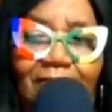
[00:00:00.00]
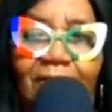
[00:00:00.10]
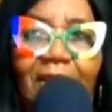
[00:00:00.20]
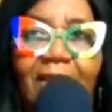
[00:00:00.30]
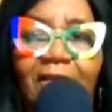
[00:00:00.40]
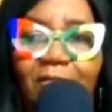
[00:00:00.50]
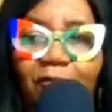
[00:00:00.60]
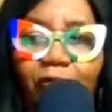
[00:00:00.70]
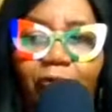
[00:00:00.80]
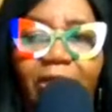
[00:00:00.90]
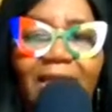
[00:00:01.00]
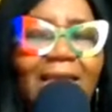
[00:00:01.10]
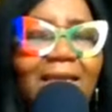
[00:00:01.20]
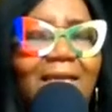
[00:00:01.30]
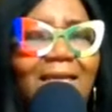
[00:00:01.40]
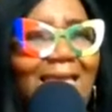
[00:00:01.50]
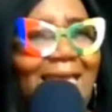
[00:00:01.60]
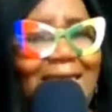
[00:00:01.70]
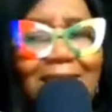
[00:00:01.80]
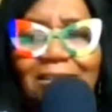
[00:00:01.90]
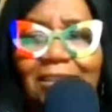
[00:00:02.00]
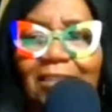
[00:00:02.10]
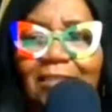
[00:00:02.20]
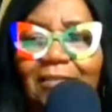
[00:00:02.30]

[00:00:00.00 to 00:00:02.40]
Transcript: Okay, number 3, healing.